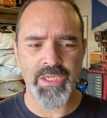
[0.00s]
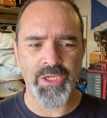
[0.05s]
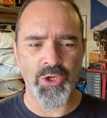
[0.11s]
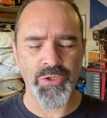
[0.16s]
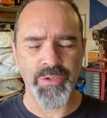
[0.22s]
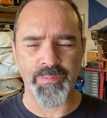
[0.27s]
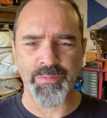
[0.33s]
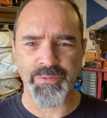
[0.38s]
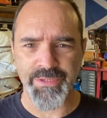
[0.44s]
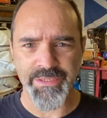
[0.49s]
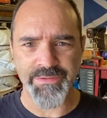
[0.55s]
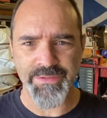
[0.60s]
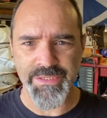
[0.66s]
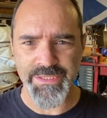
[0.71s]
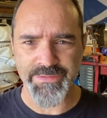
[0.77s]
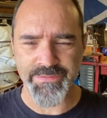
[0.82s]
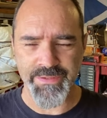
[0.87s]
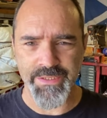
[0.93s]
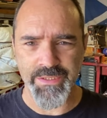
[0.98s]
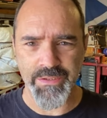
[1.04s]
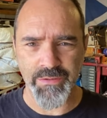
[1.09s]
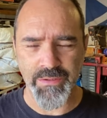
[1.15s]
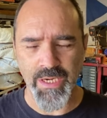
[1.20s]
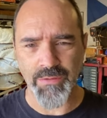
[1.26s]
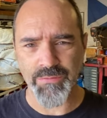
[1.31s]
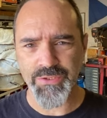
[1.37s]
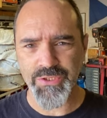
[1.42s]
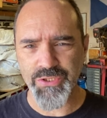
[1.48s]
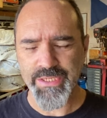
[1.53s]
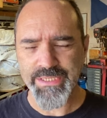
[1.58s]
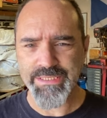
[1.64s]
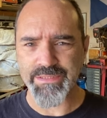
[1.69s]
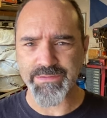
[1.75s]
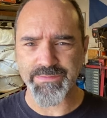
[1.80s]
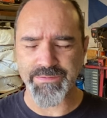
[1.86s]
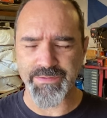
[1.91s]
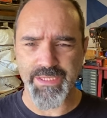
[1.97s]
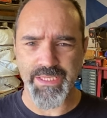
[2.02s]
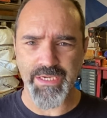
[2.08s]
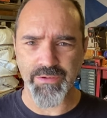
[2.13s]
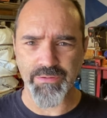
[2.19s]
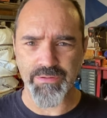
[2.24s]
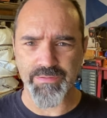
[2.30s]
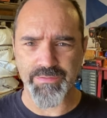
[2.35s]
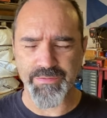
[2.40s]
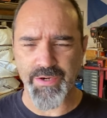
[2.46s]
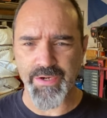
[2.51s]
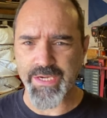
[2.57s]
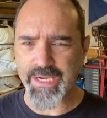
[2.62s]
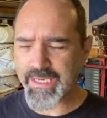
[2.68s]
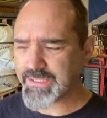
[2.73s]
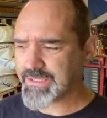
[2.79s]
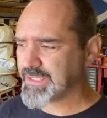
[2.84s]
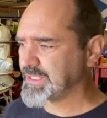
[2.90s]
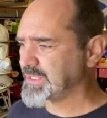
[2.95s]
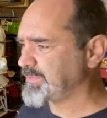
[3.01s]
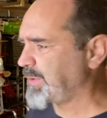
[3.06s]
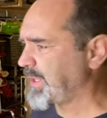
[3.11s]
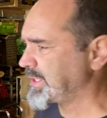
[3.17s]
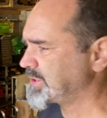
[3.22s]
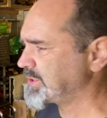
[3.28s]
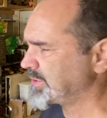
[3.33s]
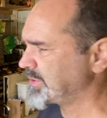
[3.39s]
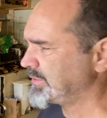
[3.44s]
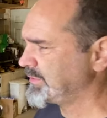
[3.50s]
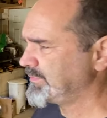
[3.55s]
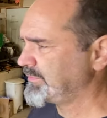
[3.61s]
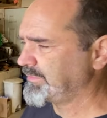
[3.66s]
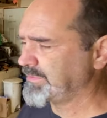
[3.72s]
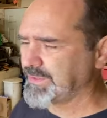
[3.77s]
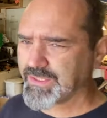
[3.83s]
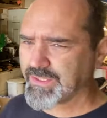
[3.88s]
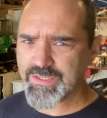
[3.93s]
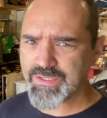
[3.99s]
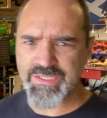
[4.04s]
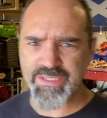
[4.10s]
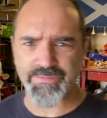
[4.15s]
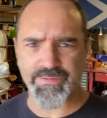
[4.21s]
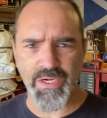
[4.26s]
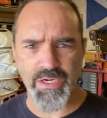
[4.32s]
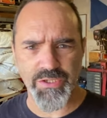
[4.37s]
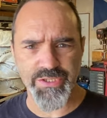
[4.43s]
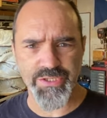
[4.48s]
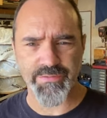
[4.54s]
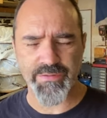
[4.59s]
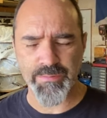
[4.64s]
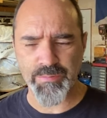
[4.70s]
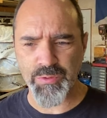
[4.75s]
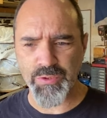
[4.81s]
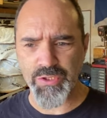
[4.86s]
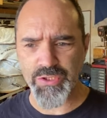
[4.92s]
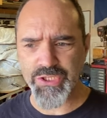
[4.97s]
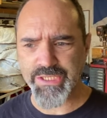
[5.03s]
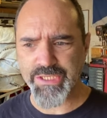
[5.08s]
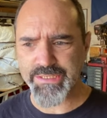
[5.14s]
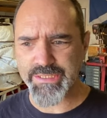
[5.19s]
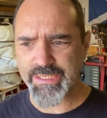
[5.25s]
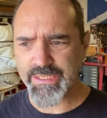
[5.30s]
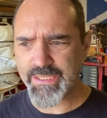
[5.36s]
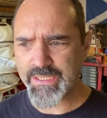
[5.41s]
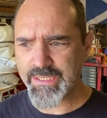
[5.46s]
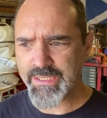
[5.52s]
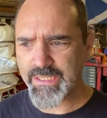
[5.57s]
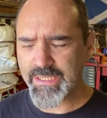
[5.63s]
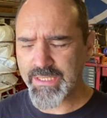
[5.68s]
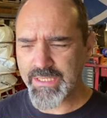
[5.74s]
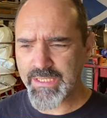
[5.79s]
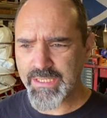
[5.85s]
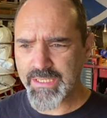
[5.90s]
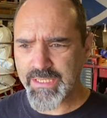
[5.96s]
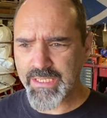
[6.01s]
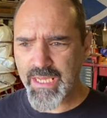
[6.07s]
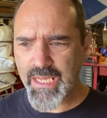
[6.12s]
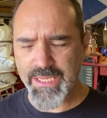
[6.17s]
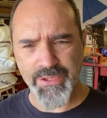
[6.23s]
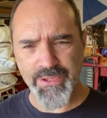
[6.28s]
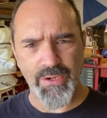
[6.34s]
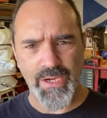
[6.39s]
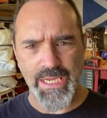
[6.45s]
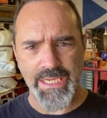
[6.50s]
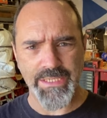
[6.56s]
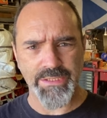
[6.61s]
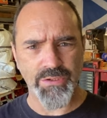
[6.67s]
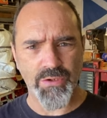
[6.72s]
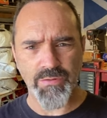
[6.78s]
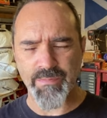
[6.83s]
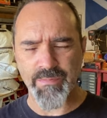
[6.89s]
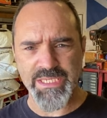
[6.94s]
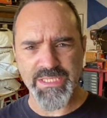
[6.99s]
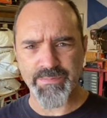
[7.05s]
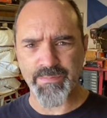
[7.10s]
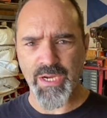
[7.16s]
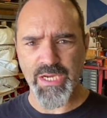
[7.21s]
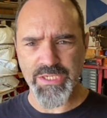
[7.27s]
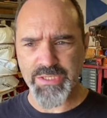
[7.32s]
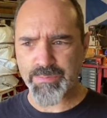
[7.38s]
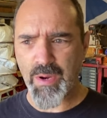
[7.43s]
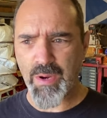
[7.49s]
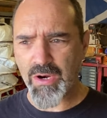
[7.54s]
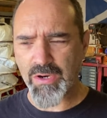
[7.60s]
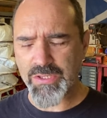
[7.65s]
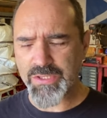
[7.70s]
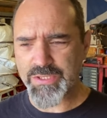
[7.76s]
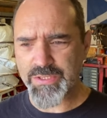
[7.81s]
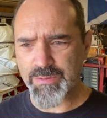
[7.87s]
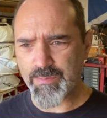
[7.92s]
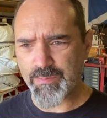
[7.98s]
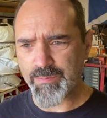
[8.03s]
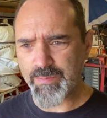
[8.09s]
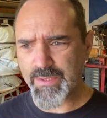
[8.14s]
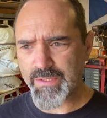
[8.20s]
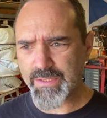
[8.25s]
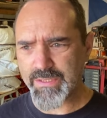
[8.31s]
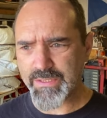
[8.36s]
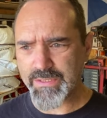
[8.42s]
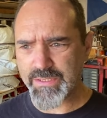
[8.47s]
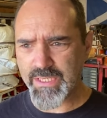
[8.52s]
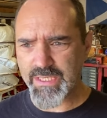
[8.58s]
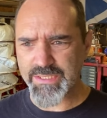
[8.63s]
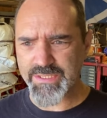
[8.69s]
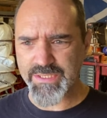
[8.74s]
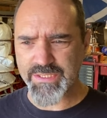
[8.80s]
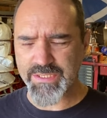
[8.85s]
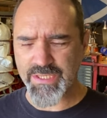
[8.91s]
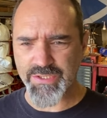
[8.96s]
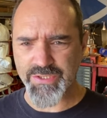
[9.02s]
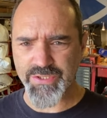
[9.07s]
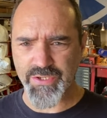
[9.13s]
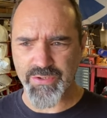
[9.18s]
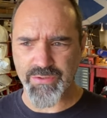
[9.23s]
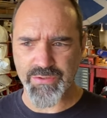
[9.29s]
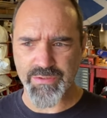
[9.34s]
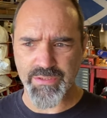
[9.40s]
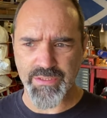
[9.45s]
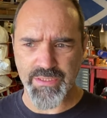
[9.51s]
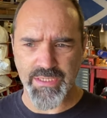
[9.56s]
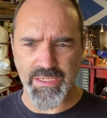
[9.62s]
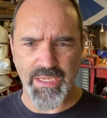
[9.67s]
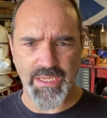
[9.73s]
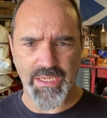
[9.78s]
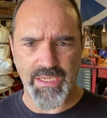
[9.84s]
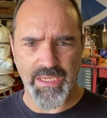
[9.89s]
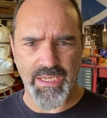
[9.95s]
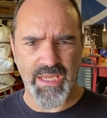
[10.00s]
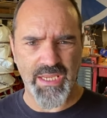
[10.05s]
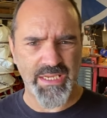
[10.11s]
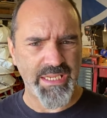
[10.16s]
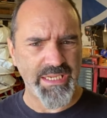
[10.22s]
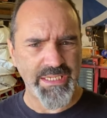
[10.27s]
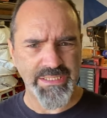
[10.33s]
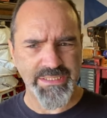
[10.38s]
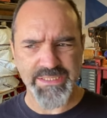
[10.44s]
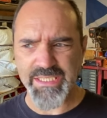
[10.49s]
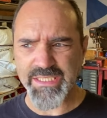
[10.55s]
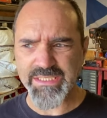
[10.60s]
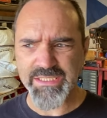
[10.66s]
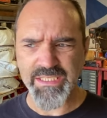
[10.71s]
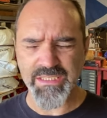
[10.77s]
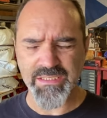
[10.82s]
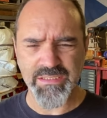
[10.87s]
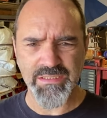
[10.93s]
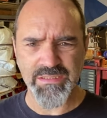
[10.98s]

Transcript: On a previous video, I was trying to figure out the front end suspension for the 707 project. I thought I had all mismatched parts, but as it turns out, I kind of didn't.